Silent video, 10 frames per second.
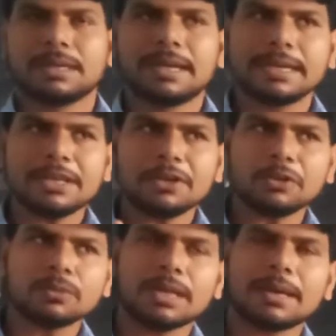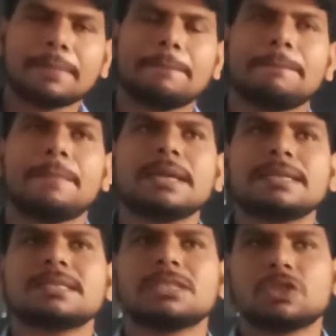Getting into the
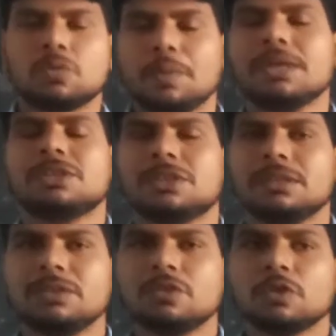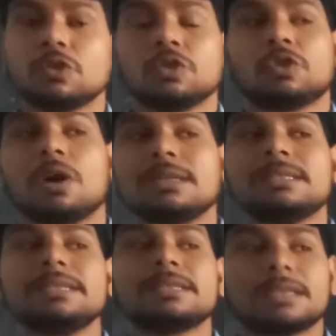better situation, John
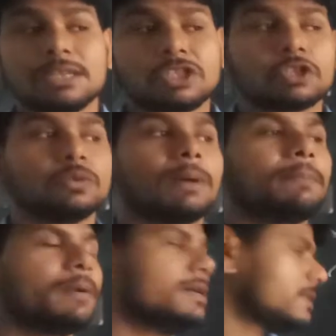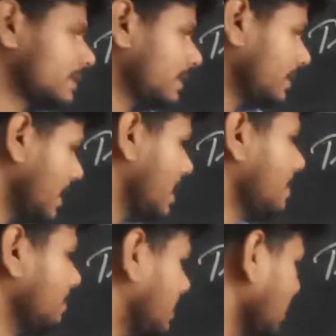C. rushed to a person
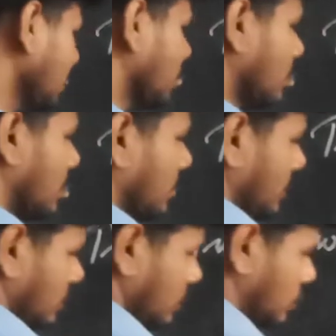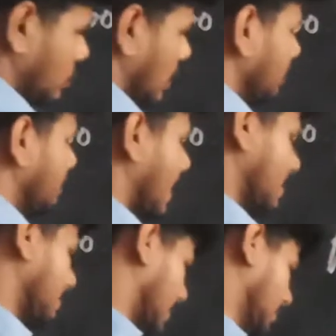named John
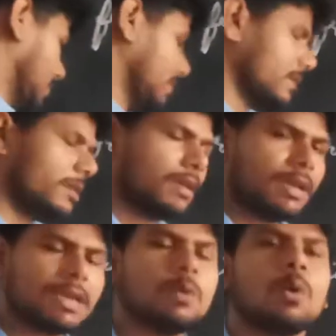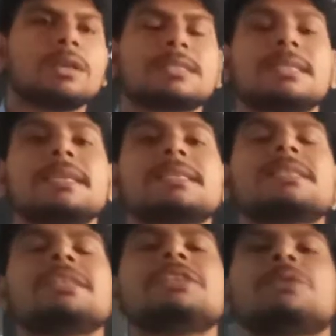Behrman. He was
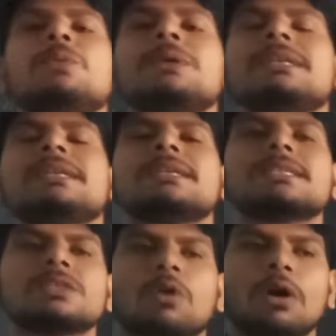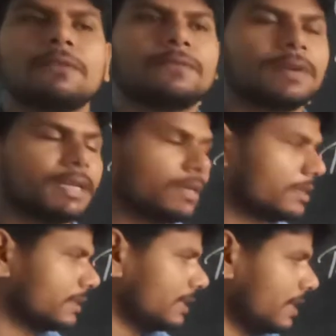62 years of
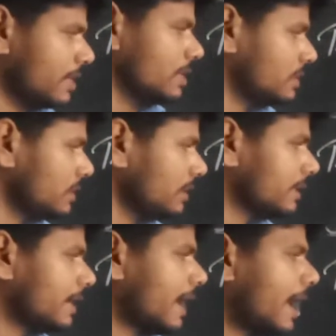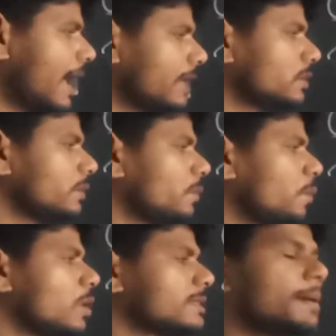age
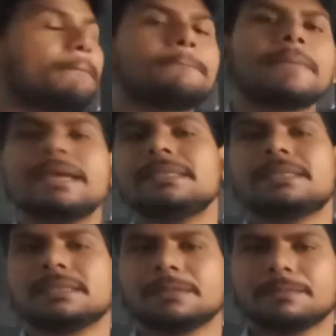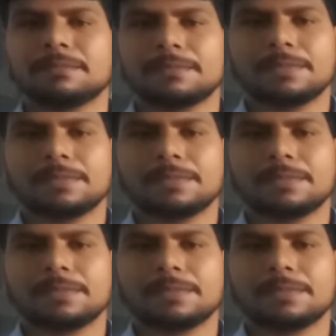and was a painter.